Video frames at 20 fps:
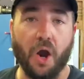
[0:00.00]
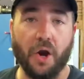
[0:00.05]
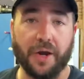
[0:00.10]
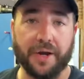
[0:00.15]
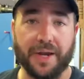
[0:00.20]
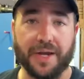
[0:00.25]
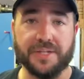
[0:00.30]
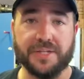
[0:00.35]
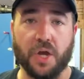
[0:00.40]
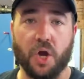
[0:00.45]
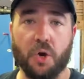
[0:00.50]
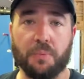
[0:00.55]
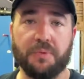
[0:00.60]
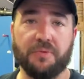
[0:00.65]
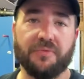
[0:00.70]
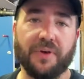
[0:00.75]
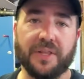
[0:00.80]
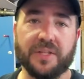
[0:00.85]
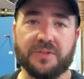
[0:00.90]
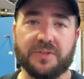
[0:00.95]
All right, guys, I hope
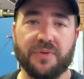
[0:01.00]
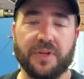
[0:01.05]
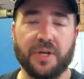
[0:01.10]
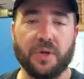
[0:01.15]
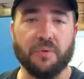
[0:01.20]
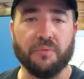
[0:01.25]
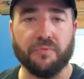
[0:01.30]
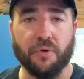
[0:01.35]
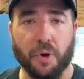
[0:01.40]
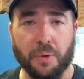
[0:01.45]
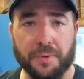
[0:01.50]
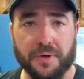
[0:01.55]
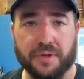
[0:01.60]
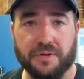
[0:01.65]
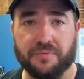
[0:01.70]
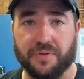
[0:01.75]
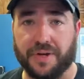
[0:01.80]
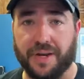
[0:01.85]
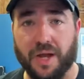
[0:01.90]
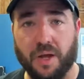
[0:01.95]
you found this video
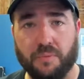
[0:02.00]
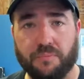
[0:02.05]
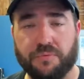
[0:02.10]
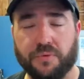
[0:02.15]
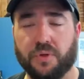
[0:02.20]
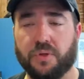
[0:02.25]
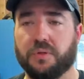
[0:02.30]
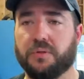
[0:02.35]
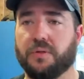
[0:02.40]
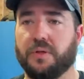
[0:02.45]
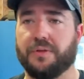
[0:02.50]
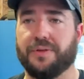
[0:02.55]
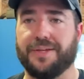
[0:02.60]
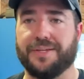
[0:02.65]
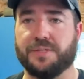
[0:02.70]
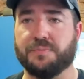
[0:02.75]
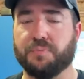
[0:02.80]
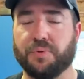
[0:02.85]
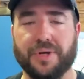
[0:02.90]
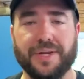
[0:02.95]
informative and helpful.
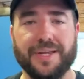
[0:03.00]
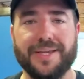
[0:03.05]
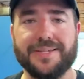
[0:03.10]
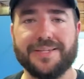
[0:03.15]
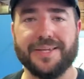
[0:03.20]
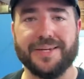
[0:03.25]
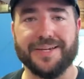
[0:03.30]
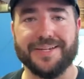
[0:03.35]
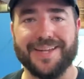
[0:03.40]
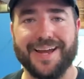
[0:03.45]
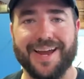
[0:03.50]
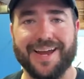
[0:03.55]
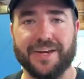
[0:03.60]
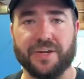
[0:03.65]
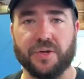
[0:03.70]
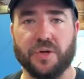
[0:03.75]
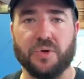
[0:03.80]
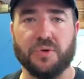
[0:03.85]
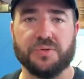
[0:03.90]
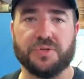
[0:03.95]
It's pretty easy to
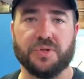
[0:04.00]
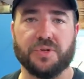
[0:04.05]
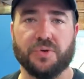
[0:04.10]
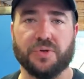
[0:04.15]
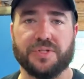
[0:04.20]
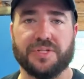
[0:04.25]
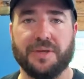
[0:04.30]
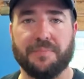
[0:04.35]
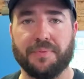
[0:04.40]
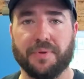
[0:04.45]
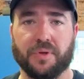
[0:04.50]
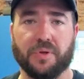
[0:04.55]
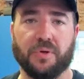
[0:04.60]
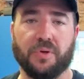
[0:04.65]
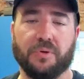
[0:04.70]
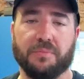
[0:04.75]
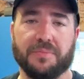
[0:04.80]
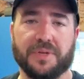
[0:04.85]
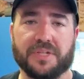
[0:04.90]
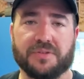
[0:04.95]
diagnose your
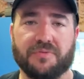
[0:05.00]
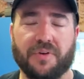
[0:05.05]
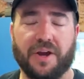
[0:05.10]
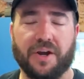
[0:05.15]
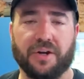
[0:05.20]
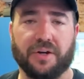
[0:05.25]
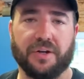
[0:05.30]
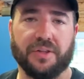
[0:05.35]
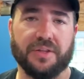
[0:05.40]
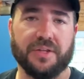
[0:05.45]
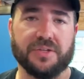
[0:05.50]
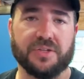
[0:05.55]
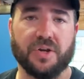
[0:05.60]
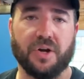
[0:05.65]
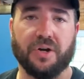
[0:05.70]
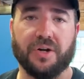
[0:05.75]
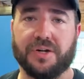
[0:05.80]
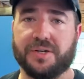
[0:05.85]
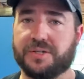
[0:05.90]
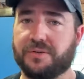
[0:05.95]
typical misfire on these
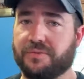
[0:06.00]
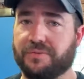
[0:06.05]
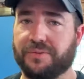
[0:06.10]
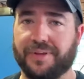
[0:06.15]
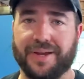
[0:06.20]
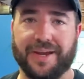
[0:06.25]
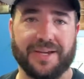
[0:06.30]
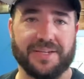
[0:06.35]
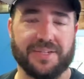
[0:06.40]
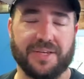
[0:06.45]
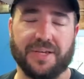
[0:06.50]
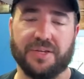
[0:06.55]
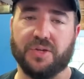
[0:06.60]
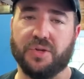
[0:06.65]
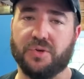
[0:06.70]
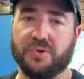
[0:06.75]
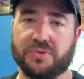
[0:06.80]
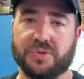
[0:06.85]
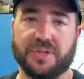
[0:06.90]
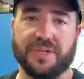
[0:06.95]
cars. Like I said,
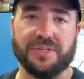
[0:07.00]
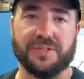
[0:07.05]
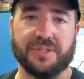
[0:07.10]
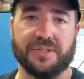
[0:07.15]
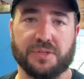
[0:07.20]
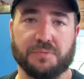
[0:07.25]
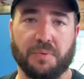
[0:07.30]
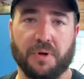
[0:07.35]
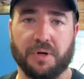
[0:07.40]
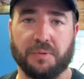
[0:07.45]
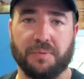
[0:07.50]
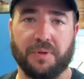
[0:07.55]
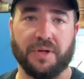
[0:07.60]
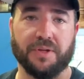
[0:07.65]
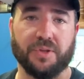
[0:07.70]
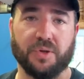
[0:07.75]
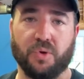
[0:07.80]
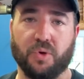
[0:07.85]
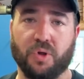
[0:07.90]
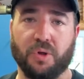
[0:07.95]
usually it's the spark
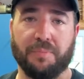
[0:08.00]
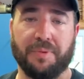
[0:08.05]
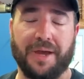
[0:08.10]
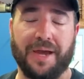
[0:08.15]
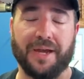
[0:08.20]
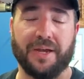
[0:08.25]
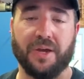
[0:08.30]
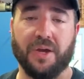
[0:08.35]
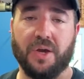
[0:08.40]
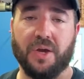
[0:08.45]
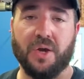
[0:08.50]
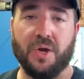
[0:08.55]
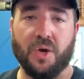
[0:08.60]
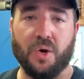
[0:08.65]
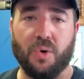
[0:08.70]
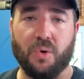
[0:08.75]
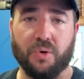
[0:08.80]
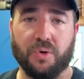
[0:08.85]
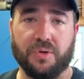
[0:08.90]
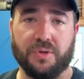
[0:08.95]
plug, the coil pack,
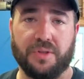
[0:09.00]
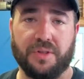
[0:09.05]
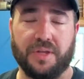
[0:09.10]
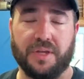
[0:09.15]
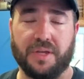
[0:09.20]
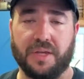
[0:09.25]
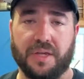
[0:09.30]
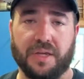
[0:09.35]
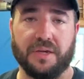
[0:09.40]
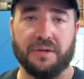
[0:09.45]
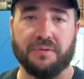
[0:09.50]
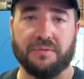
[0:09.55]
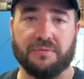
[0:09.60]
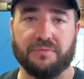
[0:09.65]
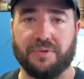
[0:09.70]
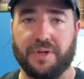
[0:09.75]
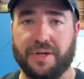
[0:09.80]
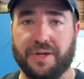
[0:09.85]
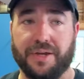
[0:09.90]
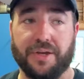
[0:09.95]
or the
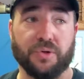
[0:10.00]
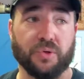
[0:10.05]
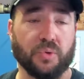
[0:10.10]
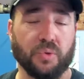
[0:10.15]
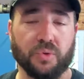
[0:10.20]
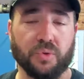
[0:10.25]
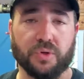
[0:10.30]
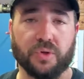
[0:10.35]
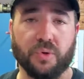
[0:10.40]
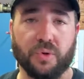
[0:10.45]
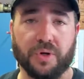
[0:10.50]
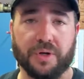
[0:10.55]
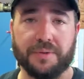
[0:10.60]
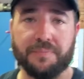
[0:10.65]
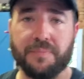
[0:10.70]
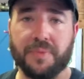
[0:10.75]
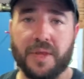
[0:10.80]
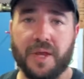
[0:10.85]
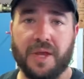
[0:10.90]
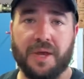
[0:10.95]
uh, intercooler
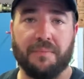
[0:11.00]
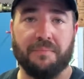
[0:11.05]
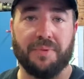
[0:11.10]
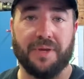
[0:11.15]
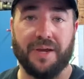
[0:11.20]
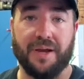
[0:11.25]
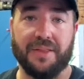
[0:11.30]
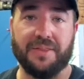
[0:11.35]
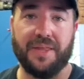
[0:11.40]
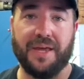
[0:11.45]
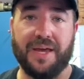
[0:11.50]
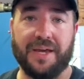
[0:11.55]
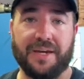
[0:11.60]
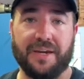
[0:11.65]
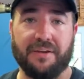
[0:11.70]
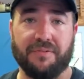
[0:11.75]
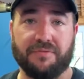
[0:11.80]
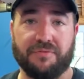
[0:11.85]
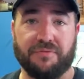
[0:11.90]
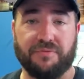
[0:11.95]
core. Beyond
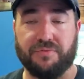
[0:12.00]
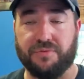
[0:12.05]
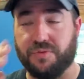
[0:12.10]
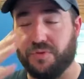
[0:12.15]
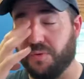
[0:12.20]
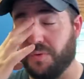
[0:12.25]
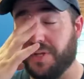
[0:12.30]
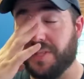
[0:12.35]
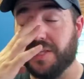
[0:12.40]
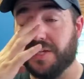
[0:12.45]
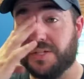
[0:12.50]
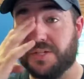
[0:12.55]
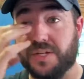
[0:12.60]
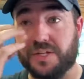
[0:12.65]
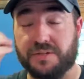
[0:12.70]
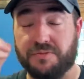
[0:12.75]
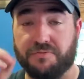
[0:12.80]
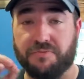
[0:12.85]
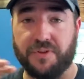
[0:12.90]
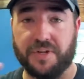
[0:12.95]
that, if doing this
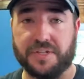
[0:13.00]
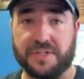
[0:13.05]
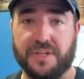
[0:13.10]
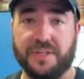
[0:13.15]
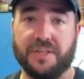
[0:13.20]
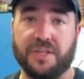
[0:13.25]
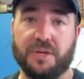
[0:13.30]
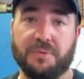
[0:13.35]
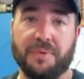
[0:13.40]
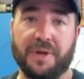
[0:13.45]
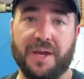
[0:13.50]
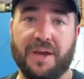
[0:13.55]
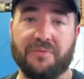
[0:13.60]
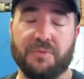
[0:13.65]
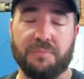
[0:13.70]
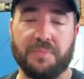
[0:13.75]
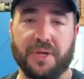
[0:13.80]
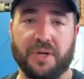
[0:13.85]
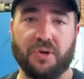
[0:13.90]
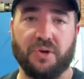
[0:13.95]
doesn't fix it, then you might
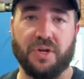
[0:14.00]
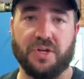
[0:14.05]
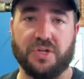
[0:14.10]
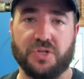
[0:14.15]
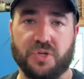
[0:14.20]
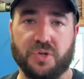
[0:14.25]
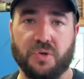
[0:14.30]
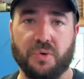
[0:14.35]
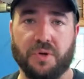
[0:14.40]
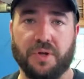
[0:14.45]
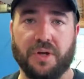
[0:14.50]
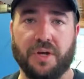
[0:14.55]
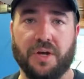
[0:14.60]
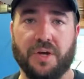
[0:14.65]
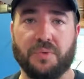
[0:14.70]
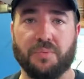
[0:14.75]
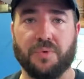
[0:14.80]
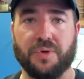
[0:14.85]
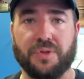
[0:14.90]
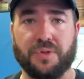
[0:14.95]
have a bigger issue going
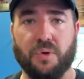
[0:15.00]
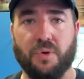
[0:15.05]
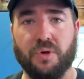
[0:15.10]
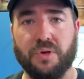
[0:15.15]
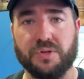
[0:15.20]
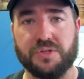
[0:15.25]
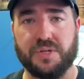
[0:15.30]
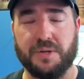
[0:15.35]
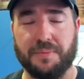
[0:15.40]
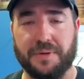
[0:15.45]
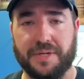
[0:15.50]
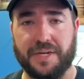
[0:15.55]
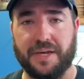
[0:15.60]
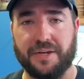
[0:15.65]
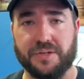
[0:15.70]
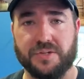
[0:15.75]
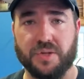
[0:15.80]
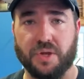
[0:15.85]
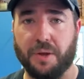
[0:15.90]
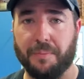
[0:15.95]
on with oil seeping
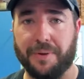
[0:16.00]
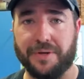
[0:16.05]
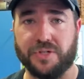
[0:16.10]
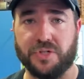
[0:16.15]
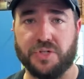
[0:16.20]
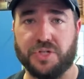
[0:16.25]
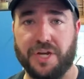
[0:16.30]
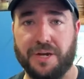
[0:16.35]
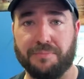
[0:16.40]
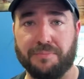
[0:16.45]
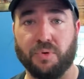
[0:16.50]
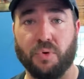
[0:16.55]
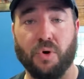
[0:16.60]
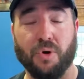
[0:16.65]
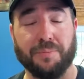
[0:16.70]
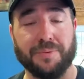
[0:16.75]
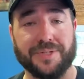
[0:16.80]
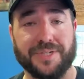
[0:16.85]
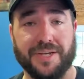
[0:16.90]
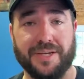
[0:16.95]
down into the combustion chamber
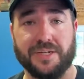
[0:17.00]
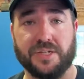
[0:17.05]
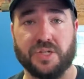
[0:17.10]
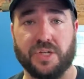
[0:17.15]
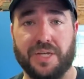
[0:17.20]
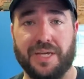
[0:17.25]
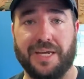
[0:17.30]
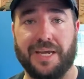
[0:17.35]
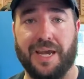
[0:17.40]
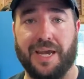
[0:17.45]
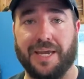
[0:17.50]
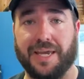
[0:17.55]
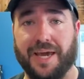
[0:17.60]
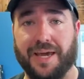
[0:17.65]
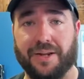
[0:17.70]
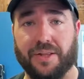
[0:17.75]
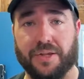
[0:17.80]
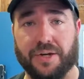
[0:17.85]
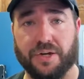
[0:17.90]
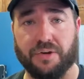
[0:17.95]
or potentially a
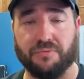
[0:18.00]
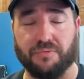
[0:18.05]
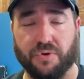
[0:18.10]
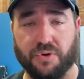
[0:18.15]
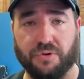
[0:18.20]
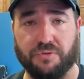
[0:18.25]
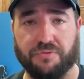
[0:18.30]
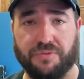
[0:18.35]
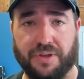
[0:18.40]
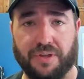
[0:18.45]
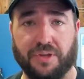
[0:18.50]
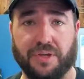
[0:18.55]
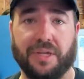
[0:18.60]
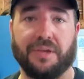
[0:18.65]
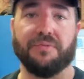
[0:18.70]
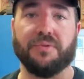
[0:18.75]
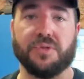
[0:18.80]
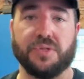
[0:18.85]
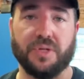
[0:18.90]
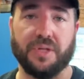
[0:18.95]
catalytic converter failing
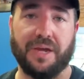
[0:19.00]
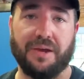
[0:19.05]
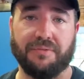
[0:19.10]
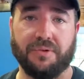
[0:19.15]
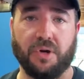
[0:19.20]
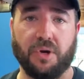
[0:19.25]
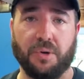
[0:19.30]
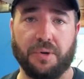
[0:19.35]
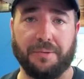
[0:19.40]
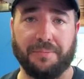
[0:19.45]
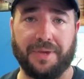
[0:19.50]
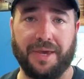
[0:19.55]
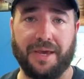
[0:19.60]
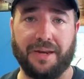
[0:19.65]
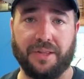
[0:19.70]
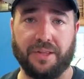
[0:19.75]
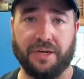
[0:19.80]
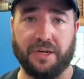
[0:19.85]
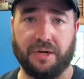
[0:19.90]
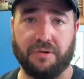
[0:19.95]
if you still have your OEM
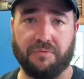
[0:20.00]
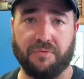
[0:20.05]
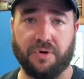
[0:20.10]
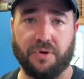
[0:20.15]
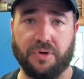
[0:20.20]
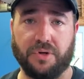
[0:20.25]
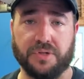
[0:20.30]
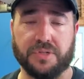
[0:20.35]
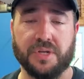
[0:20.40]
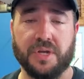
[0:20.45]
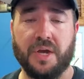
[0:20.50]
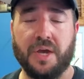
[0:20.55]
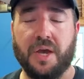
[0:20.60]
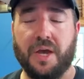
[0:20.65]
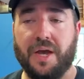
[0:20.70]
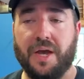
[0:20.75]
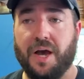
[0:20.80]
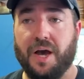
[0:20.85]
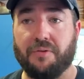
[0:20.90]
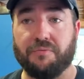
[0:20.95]
catalytic converters.
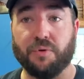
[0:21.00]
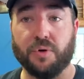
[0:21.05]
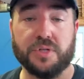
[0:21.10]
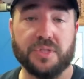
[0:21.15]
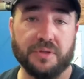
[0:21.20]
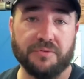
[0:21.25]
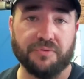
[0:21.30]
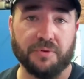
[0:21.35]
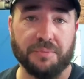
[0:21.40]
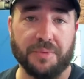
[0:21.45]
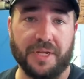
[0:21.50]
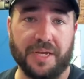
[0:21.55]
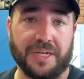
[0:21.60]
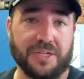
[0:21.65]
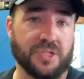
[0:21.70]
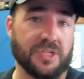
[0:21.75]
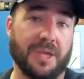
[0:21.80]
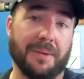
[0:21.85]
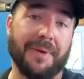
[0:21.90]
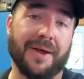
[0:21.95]
Unfortunately for me,
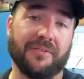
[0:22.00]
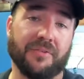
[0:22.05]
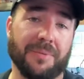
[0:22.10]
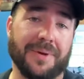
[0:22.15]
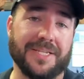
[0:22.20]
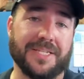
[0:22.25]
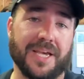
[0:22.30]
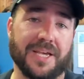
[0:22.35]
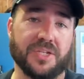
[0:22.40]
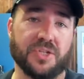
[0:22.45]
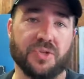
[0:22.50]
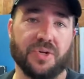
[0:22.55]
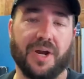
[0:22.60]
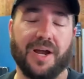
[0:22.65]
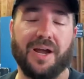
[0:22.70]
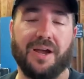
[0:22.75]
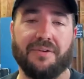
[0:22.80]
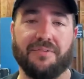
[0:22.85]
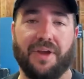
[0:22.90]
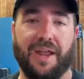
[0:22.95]
I just got back from my test
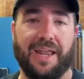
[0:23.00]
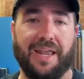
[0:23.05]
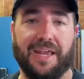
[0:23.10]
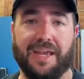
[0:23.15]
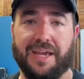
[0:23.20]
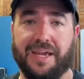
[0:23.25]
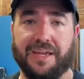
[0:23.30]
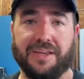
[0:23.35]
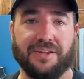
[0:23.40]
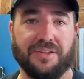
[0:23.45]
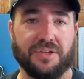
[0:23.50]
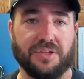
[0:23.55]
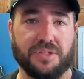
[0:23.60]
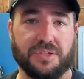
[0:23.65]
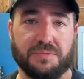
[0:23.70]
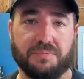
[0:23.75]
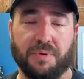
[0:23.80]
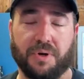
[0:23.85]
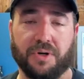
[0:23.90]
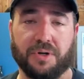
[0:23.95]
drive and the
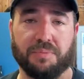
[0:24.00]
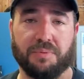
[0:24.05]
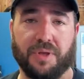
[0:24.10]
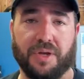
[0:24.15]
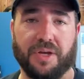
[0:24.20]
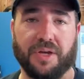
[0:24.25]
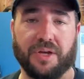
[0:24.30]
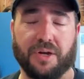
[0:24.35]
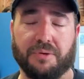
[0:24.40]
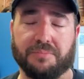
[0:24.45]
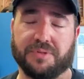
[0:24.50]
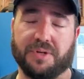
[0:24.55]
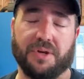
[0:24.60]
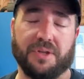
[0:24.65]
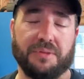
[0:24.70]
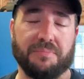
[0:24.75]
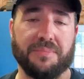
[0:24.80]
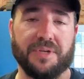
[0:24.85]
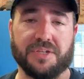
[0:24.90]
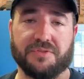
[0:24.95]
spark plug, I'm
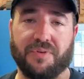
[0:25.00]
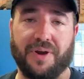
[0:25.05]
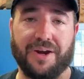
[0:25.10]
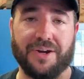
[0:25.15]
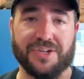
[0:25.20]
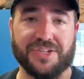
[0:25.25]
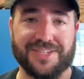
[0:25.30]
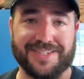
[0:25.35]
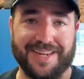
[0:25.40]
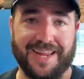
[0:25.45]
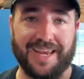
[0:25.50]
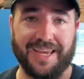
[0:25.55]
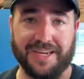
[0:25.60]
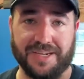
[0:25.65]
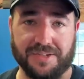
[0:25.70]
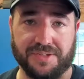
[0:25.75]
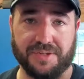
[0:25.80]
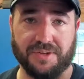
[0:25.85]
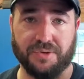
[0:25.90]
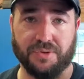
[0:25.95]
sorry, the misfire stayed
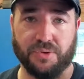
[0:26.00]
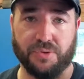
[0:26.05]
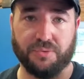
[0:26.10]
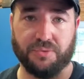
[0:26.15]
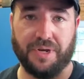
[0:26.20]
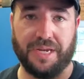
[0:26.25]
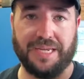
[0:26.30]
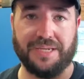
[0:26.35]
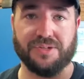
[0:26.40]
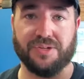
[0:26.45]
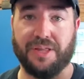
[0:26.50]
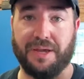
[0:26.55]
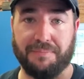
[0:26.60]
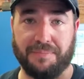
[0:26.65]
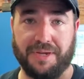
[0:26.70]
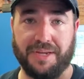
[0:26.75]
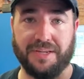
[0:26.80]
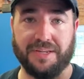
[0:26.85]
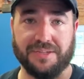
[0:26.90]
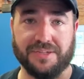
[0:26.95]
in cylinder three. So that
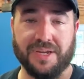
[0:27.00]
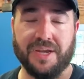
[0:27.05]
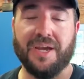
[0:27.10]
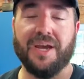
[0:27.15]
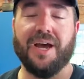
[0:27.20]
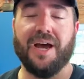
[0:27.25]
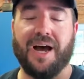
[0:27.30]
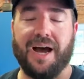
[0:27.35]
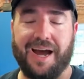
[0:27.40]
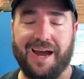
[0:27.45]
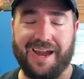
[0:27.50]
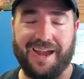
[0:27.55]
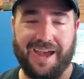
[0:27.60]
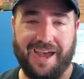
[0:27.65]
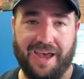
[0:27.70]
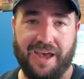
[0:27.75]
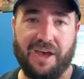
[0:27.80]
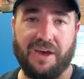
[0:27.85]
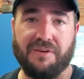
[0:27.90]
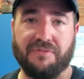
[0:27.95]
means I
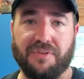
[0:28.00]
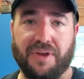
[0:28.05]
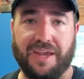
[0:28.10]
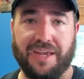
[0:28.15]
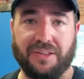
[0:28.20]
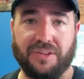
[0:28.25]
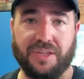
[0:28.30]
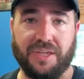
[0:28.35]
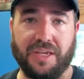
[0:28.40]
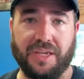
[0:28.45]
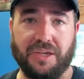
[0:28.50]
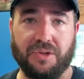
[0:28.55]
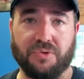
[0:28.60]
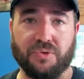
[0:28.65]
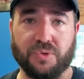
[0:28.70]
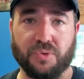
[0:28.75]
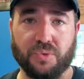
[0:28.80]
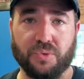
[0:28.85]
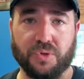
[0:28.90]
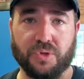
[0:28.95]
have a leaking
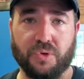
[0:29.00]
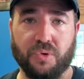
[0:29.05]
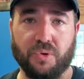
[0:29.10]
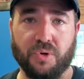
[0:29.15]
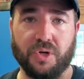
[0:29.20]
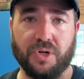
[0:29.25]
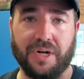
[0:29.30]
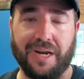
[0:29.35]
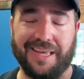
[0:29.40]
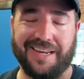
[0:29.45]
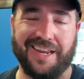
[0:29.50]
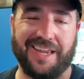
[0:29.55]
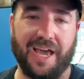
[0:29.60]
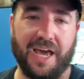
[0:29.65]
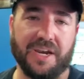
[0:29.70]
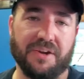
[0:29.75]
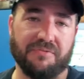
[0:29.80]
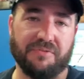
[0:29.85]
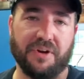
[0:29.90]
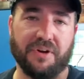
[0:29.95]
intercooler core and I
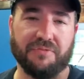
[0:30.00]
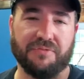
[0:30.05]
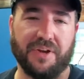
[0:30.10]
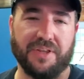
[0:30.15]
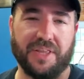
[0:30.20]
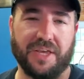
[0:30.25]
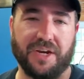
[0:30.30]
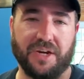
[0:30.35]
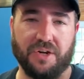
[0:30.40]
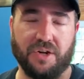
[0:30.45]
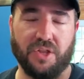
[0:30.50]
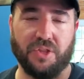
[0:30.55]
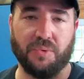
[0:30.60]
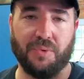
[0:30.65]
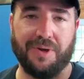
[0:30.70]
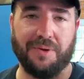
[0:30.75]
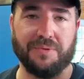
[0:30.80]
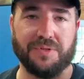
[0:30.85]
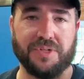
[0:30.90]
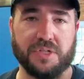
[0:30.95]
kind of verified that another way,